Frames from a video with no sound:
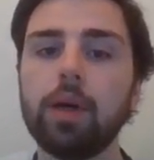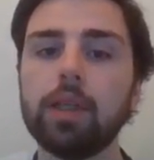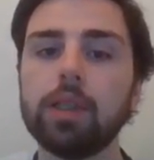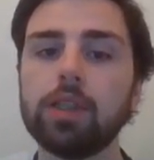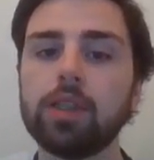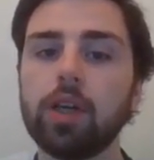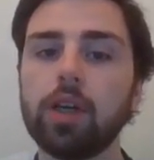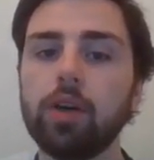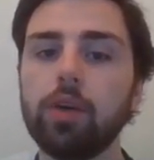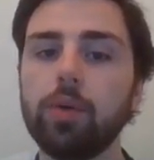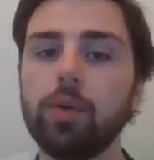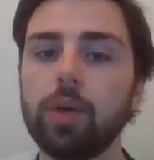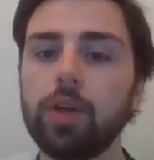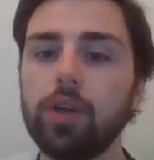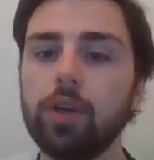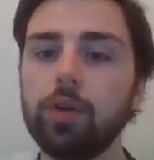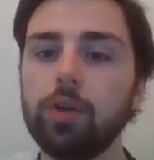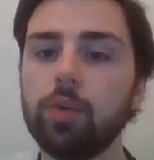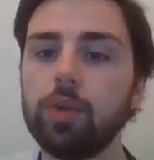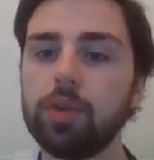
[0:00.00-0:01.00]
So
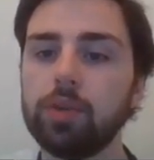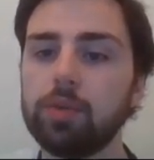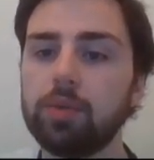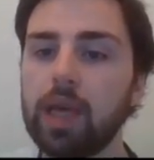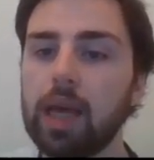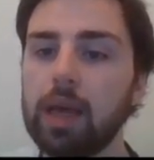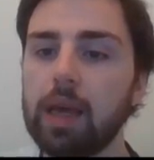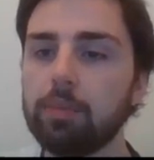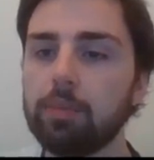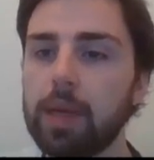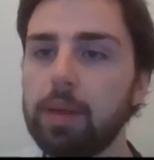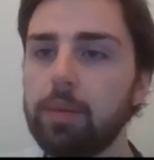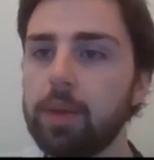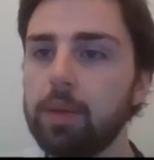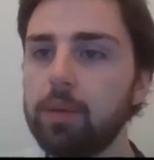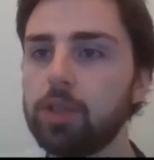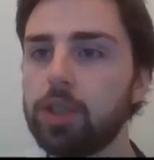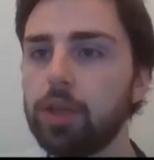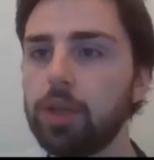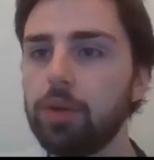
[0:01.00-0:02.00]
you would get
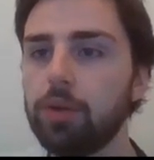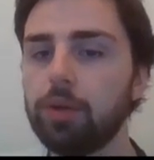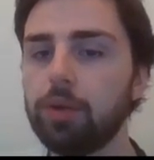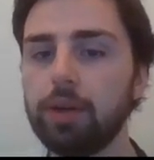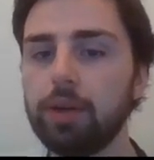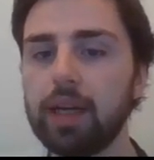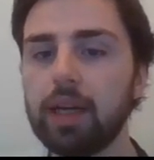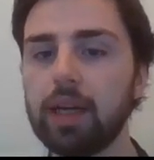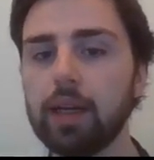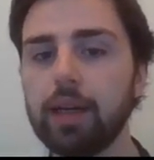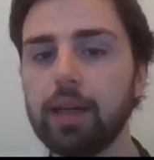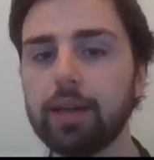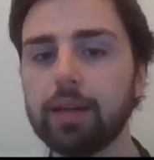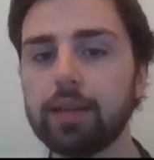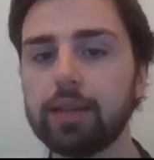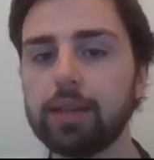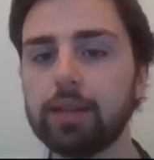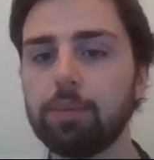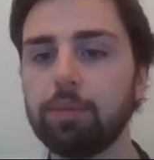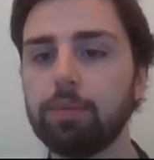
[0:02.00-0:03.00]
maybe 2-3
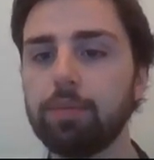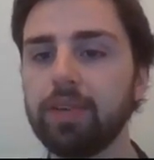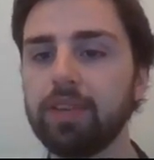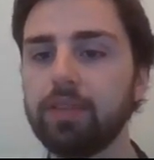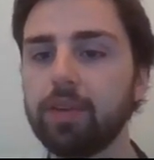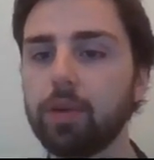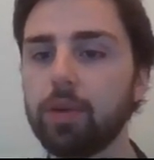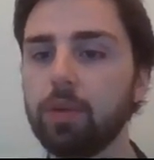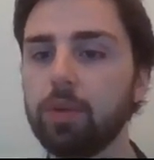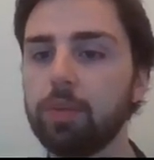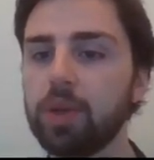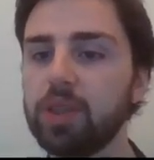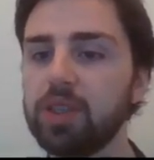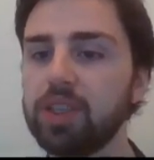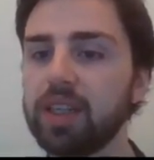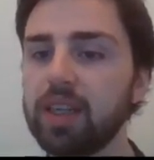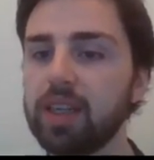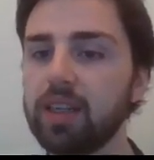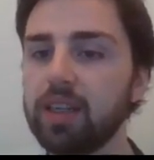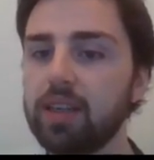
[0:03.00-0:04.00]
clicks before your
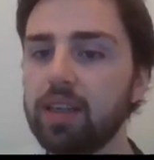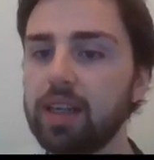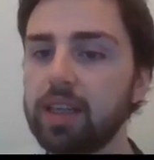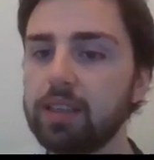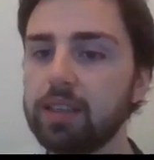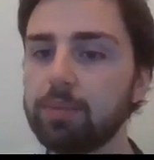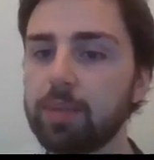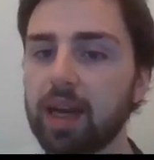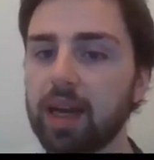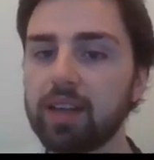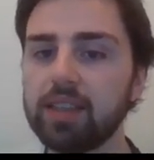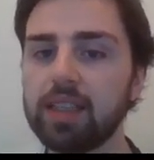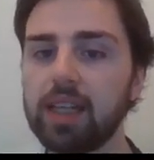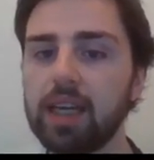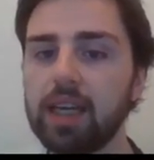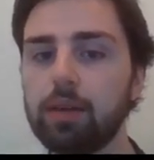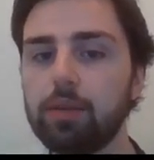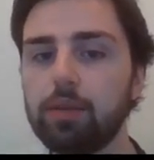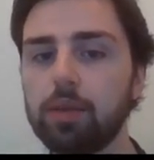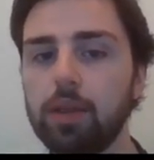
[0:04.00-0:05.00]
budget is maxed
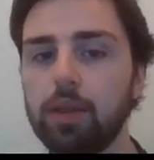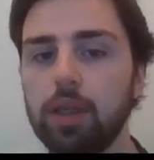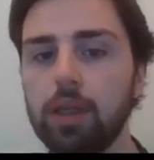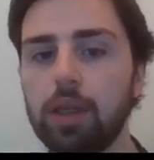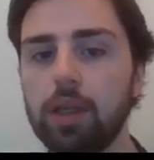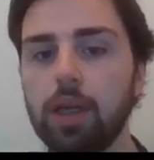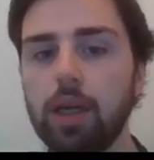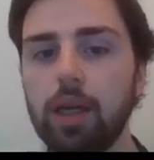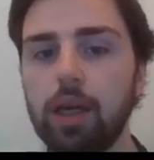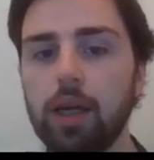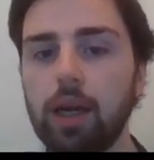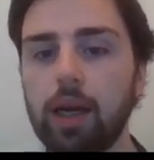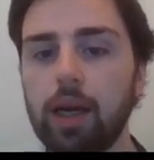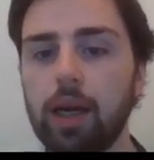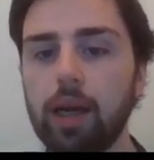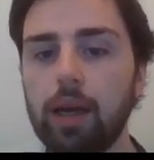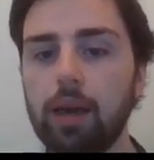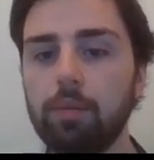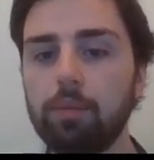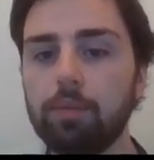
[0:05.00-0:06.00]
out.
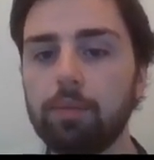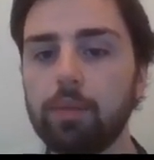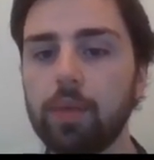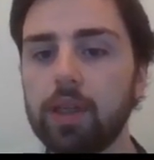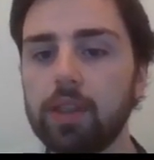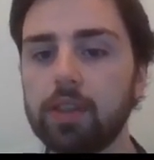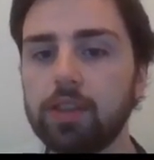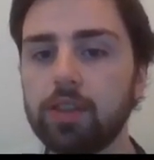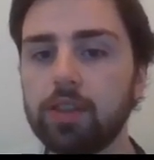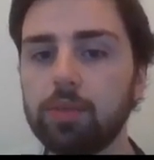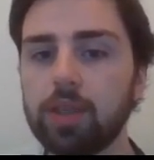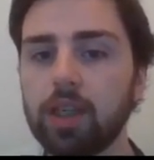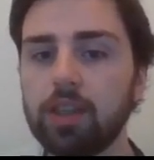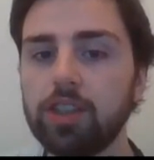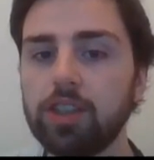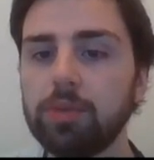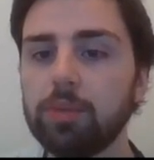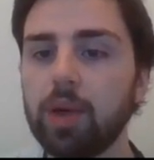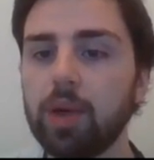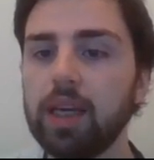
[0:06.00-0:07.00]
And
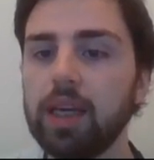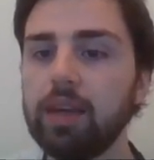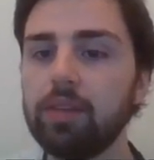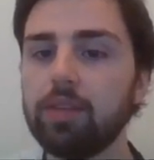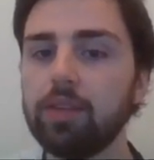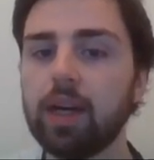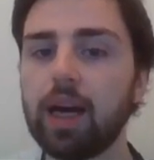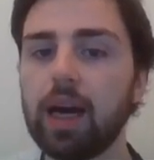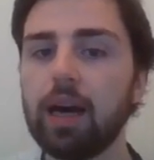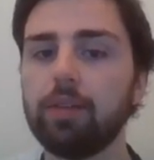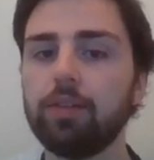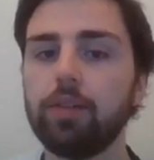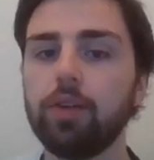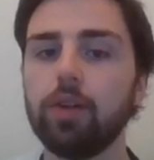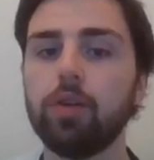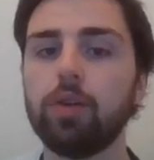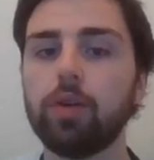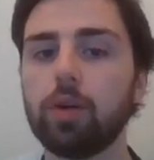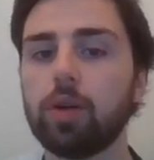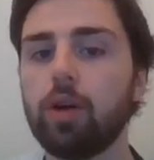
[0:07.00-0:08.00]
sometimes you might even have
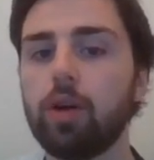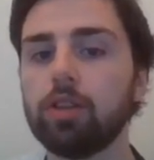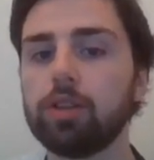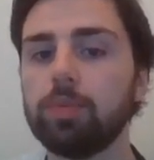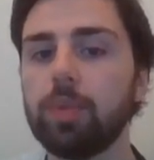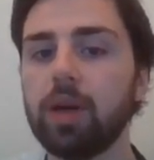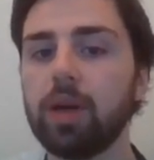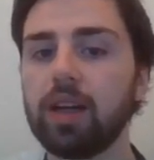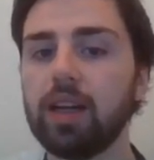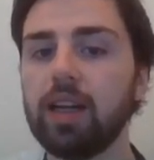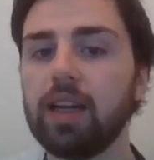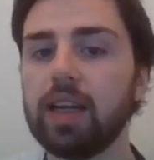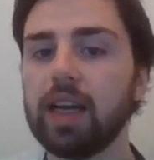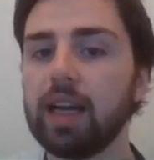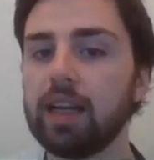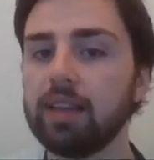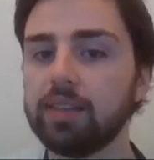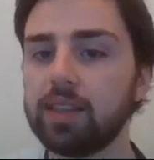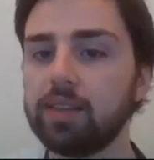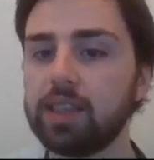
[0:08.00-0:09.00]
your cost per click
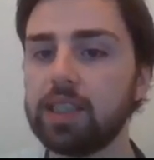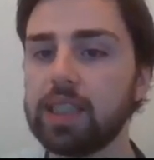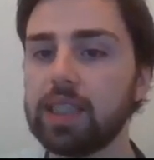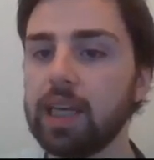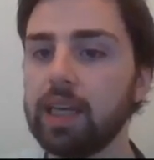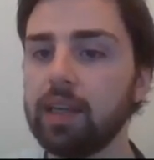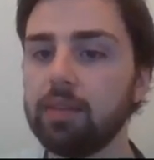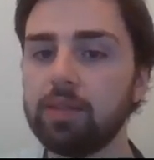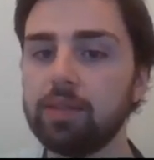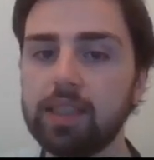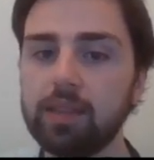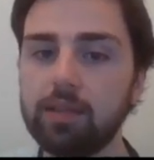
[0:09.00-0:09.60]
at, say,